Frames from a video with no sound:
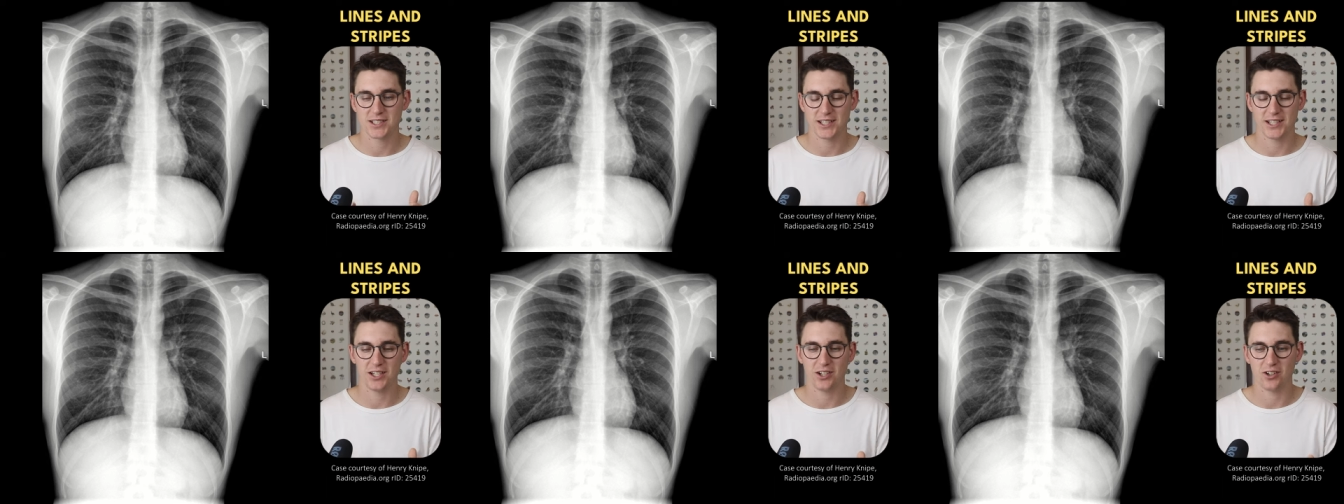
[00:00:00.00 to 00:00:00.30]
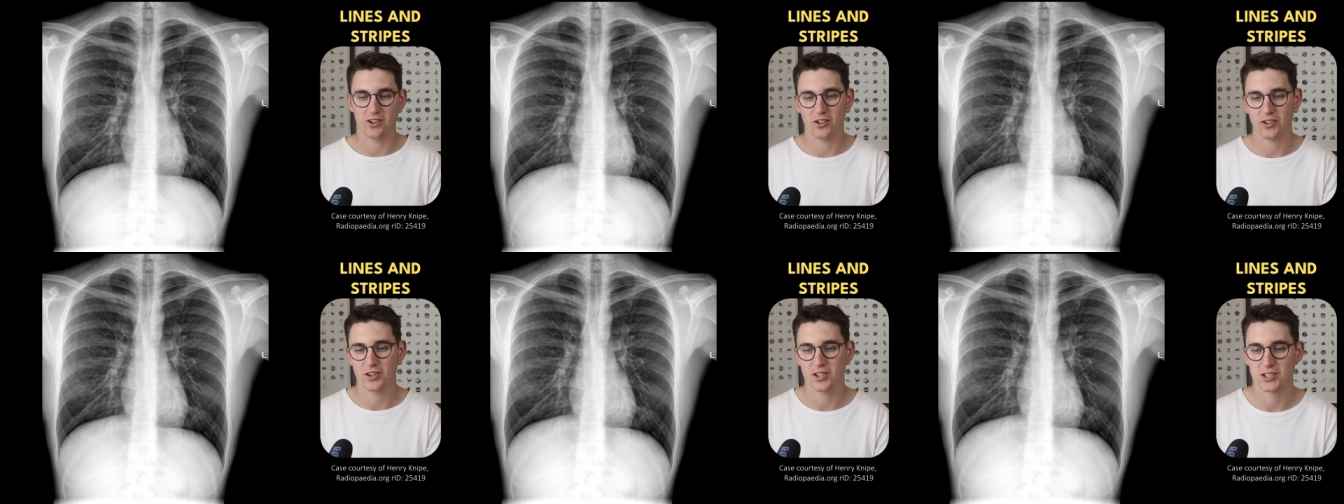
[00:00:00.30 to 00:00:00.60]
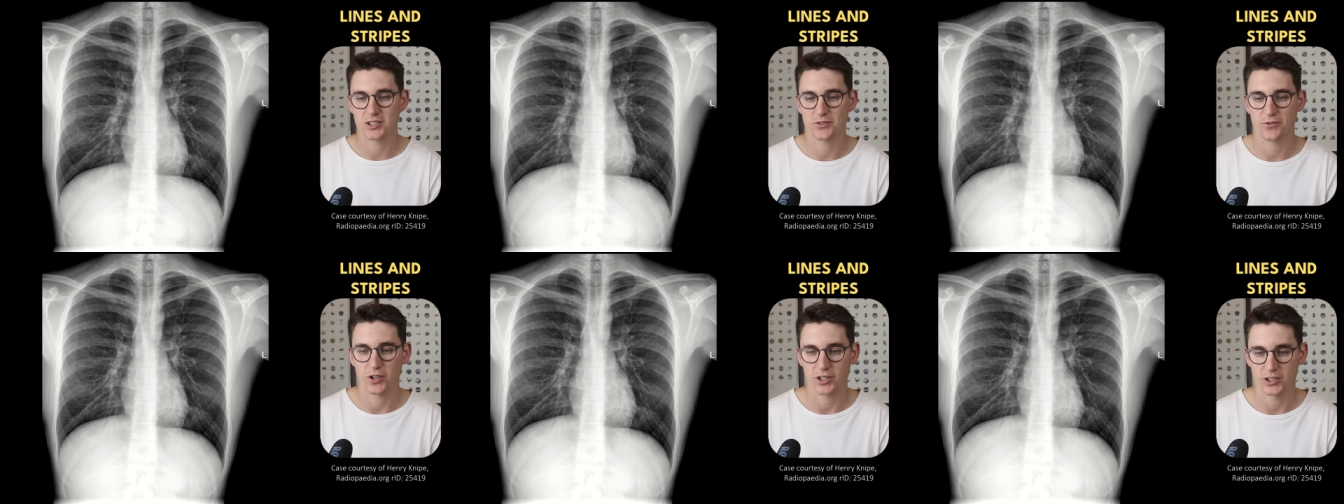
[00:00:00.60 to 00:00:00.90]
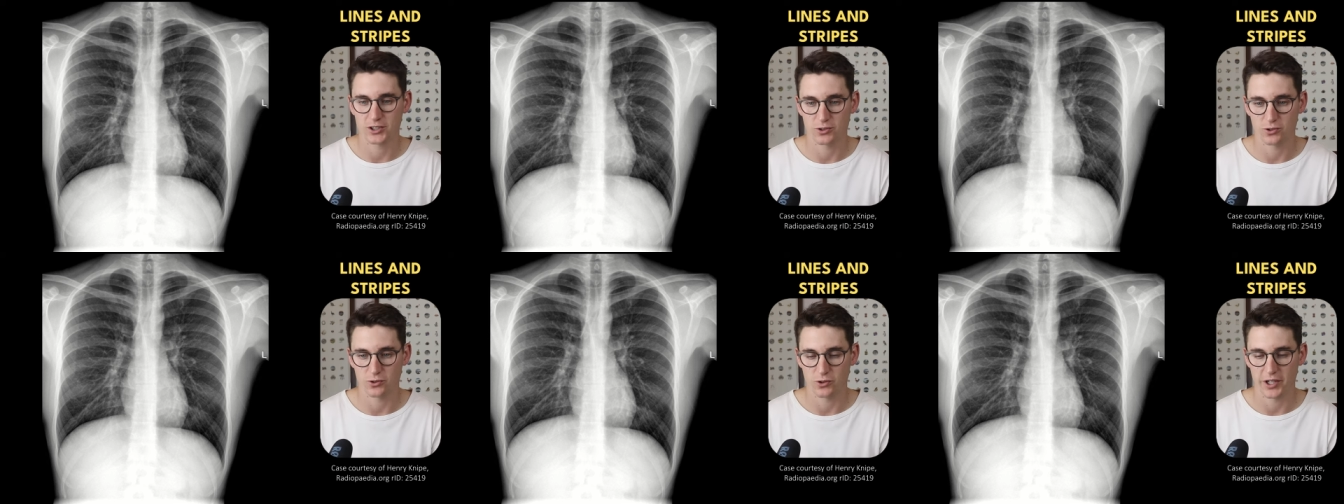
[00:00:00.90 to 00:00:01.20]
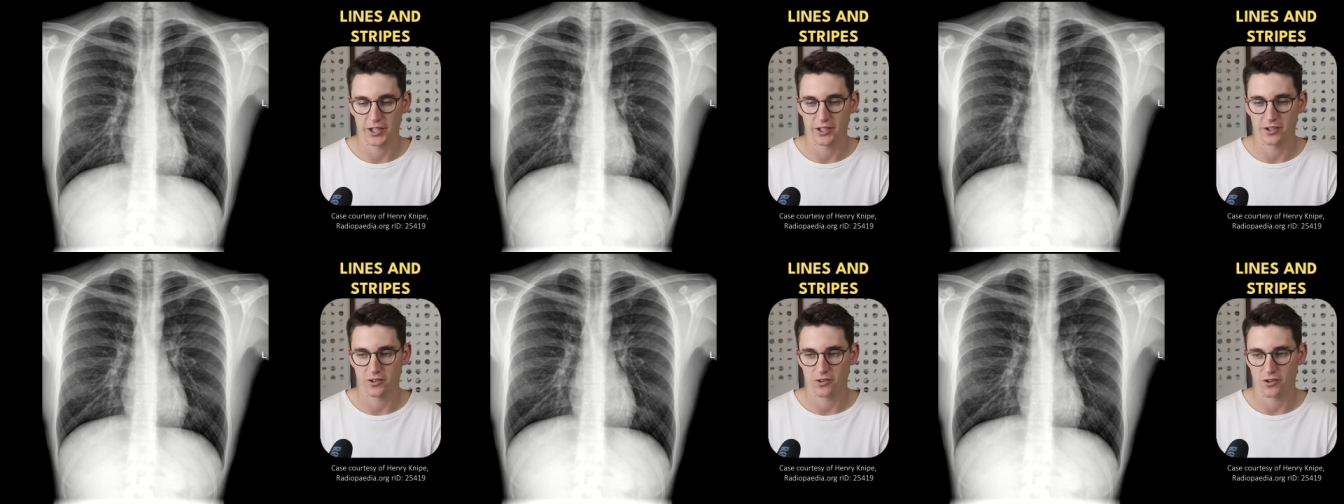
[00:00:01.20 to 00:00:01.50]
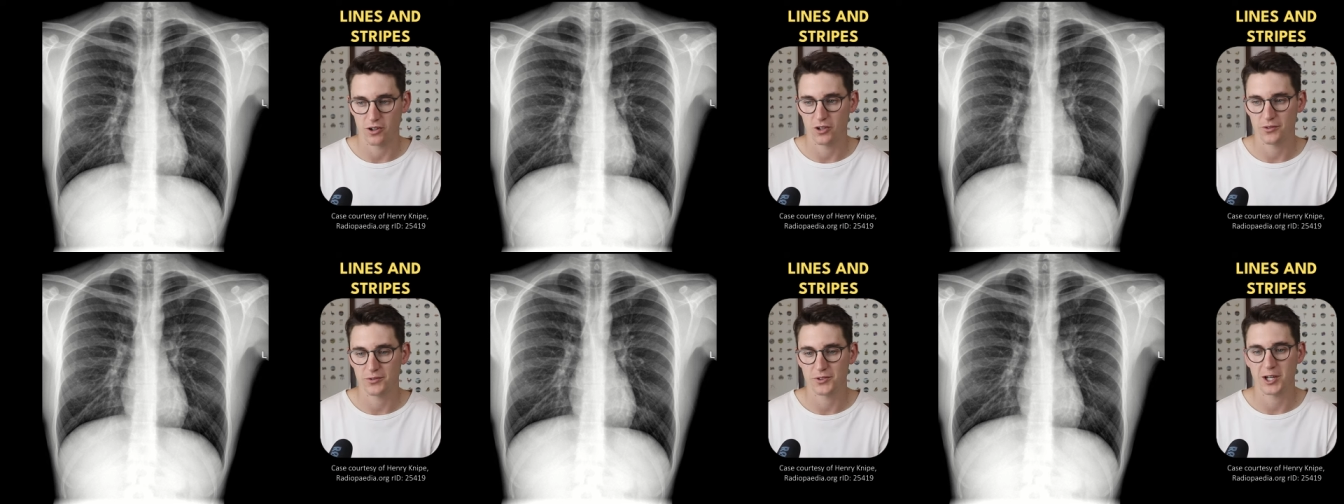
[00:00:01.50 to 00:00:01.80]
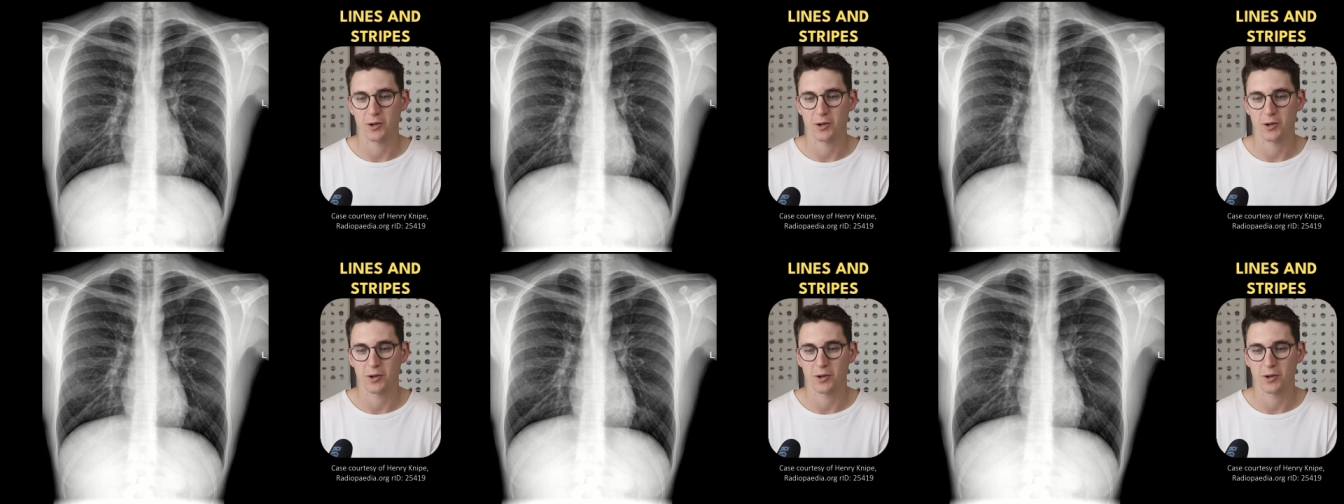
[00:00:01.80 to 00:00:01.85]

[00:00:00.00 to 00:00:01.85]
see on this frontal radiograph.